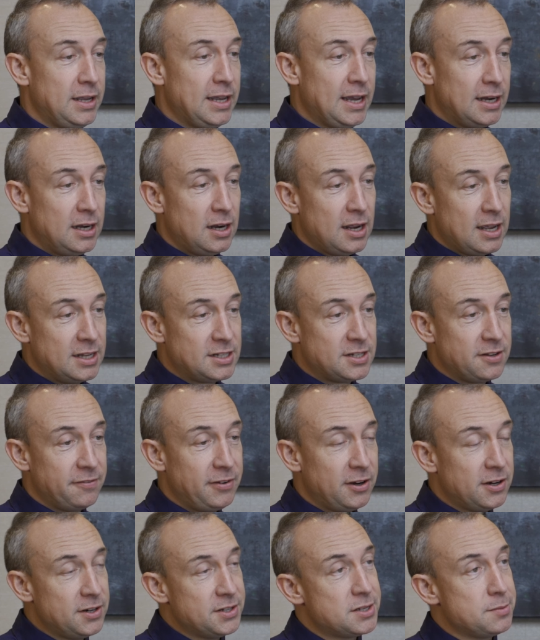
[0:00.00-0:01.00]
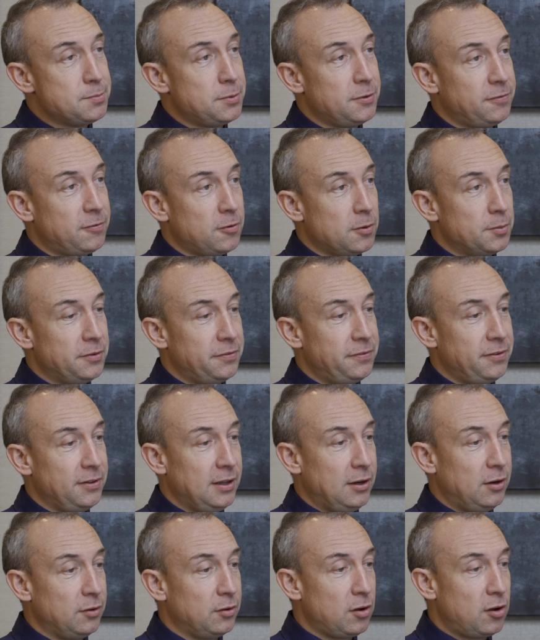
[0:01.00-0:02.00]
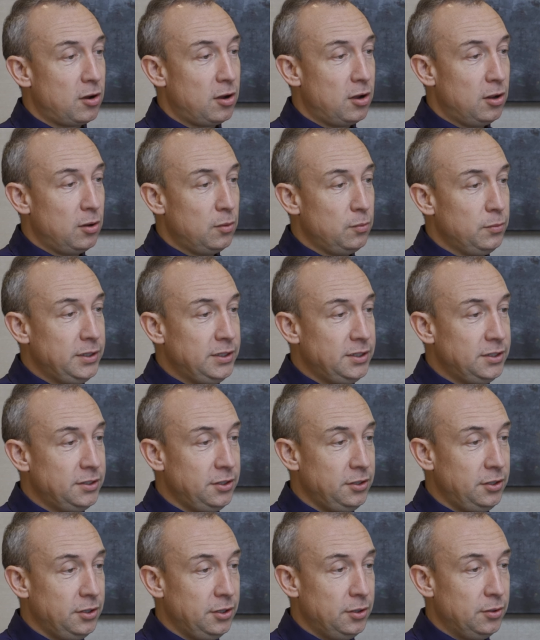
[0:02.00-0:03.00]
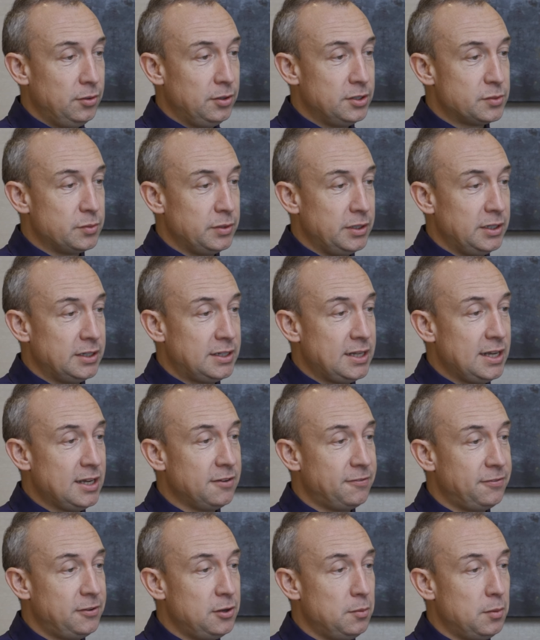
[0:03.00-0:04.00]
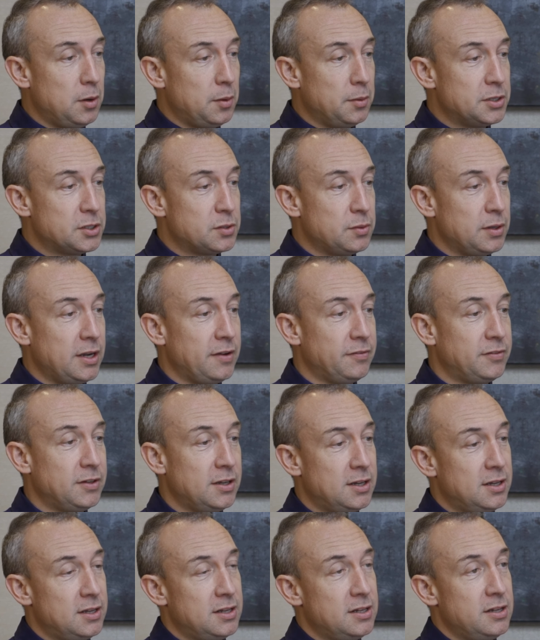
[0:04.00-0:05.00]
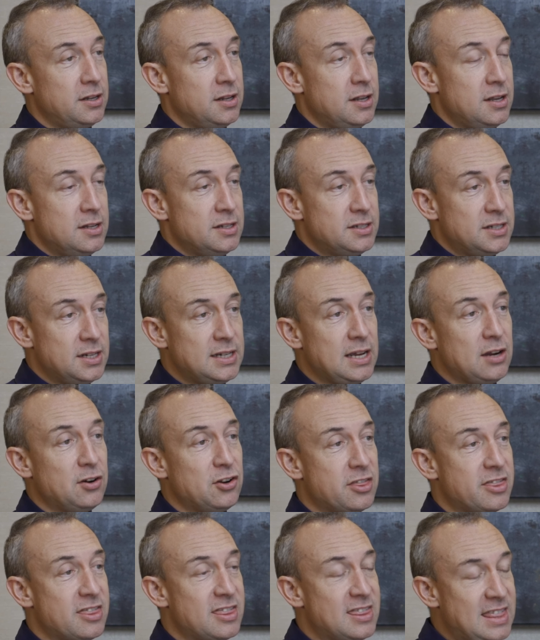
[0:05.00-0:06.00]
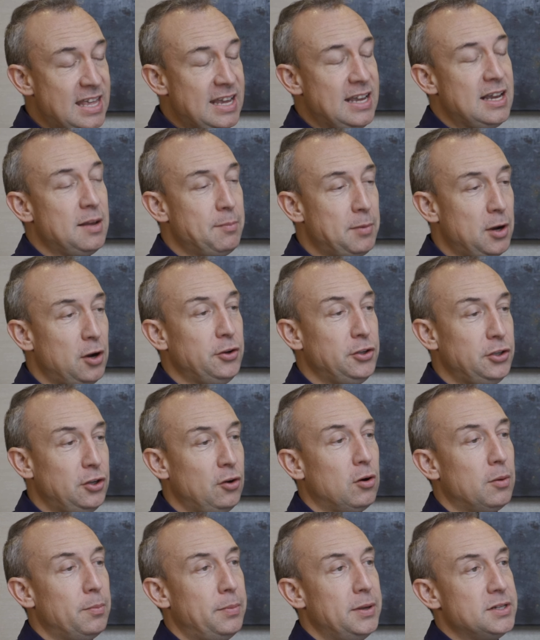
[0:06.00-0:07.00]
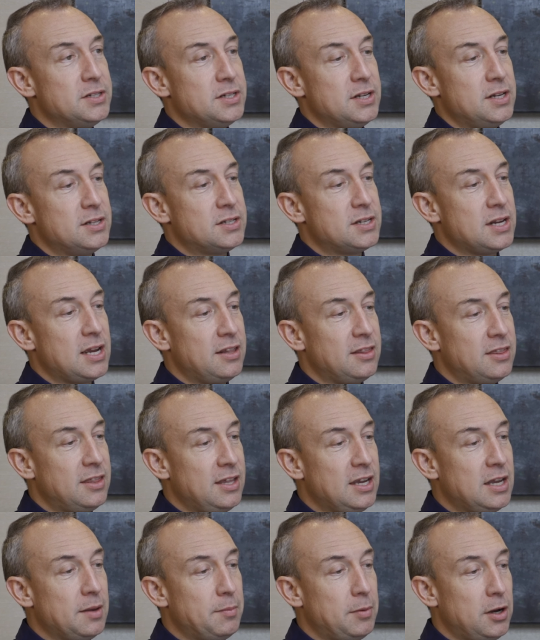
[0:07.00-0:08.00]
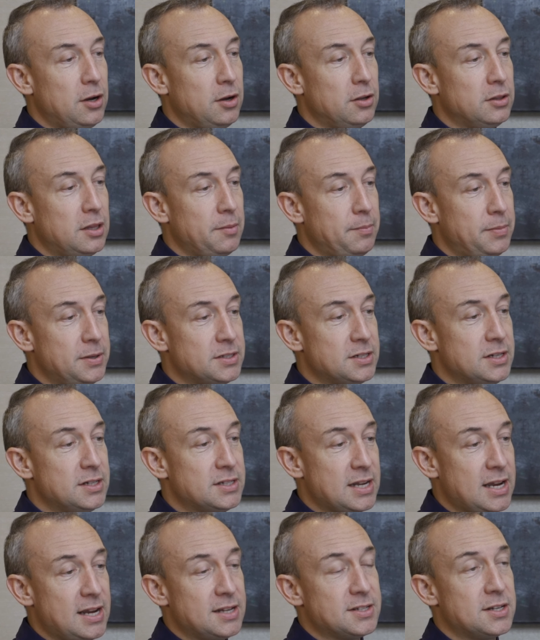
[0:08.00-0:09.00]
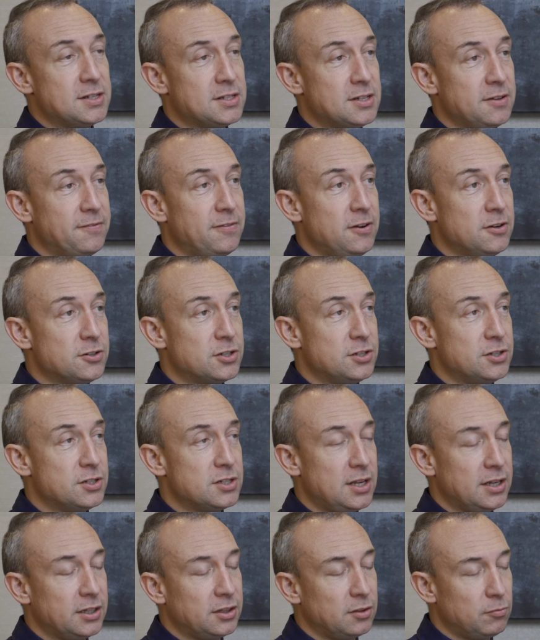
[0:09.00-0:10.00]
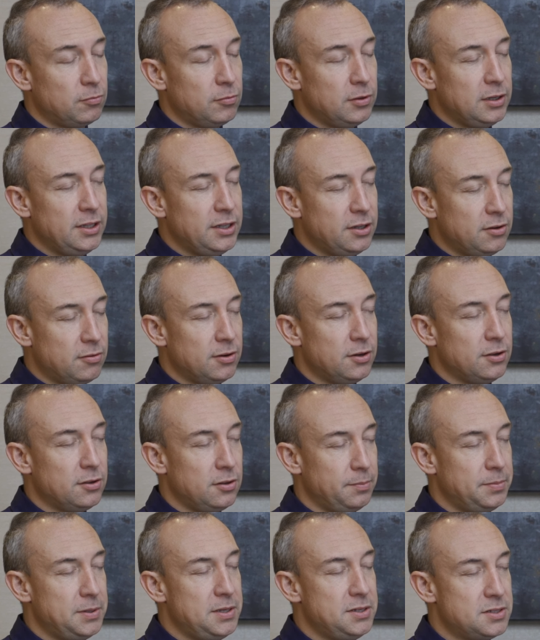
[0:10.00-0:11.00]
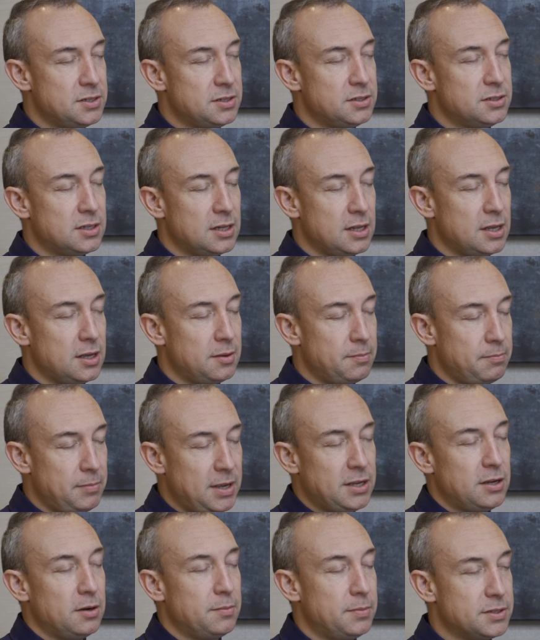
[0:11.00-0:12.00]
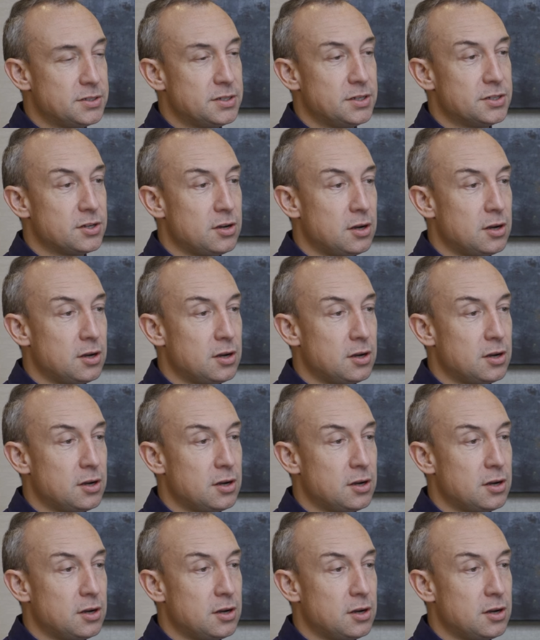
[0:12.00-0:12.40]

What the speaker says: again, it's a very simple form to fill out. All we need to do is we need to take a few moments. We have to sit down and think about your business and think about the business assets and functions, like the really critical pieces that make your business